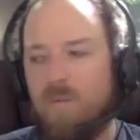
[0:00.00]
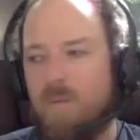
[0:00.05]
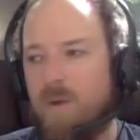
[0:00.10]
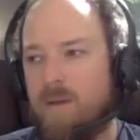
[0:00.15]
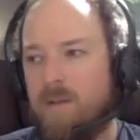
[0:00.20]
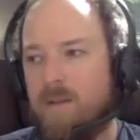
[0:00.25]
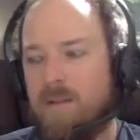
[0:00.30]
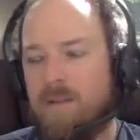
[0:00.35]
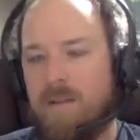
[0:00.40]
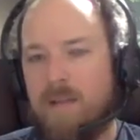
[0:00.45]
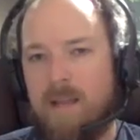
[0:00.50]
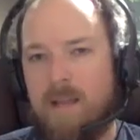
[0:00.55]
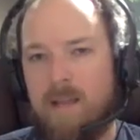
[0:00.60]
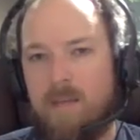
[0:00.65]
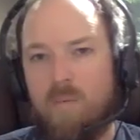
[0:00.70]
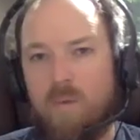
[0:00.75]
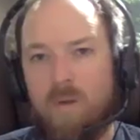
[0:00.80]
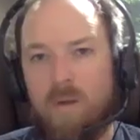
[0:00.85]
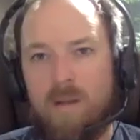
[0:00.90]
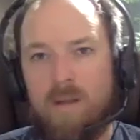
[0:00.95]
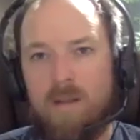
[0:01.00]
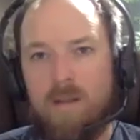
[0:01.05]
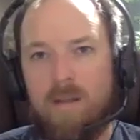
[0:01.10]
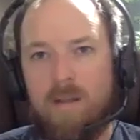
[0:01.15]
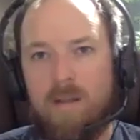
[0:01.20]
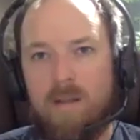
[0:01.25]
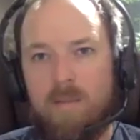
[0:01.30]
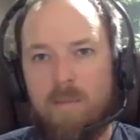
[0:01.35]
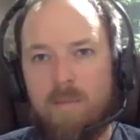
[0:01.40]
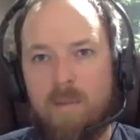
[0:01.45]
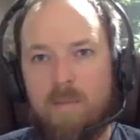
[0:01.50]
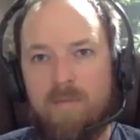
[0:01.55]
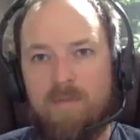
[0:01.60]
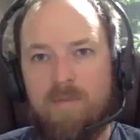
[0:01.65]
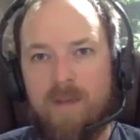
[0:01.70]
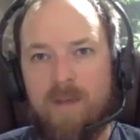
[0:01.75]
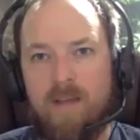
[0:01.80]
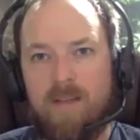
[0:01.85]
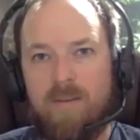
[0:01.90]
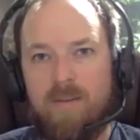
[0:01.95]
you wanted to say? Where can the people
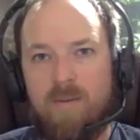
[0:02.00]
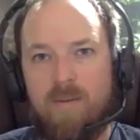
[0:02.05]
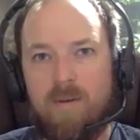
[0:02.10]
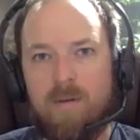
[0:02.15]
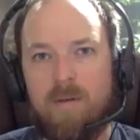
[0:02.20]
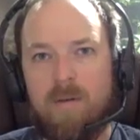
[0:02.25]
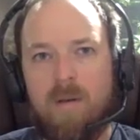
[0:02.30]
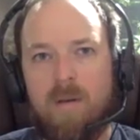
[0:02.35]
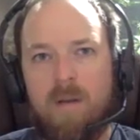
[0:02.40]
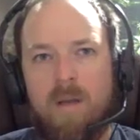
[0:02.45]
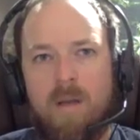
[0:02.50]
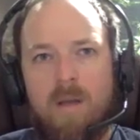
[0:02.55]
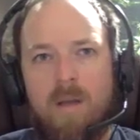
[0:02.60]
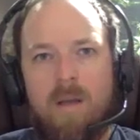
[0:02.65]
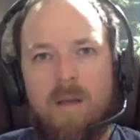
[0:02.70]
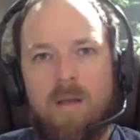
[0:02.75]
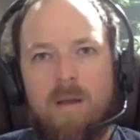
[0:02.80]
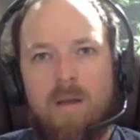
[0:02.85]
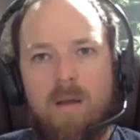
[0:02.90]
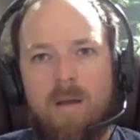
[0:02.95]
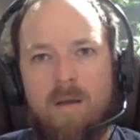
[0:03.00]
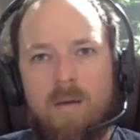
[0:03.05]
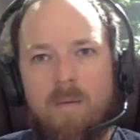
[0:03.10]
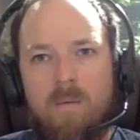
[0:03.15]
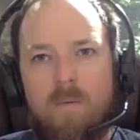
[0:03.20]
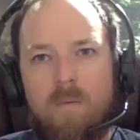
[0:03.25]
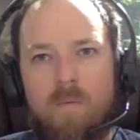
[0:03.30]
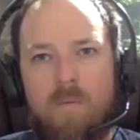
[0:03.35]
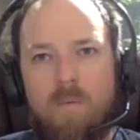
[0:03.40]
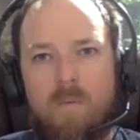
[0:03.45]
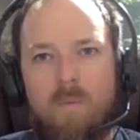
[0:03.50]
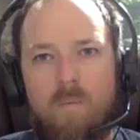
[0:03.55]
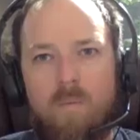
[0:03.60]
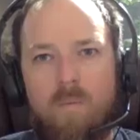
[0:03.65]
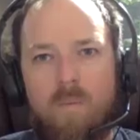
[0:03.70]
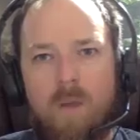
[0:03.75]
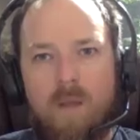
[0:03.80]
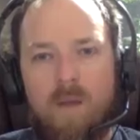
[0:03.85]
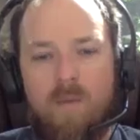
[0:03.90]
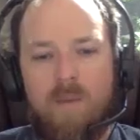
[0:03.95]
find you, and
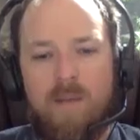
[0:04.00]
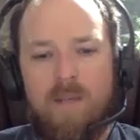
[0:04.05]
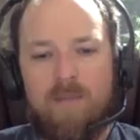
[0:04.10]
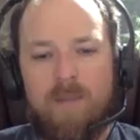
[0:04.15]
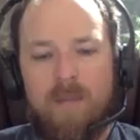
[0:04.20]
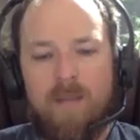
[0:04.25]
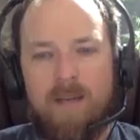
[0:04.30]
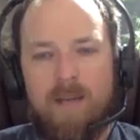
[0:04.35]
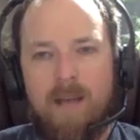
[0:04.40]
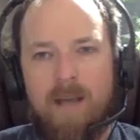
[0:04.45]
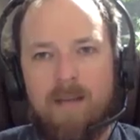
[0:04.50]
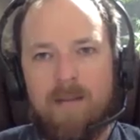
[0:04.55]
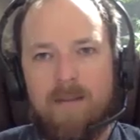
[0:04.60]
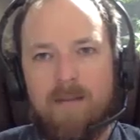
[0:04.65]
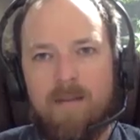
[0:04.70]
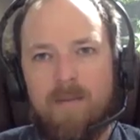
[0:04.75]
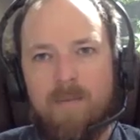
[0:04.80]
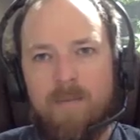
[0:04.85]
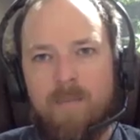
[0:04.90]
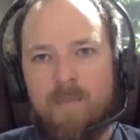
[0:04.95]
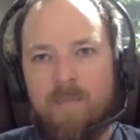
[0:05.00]
what can we expect next?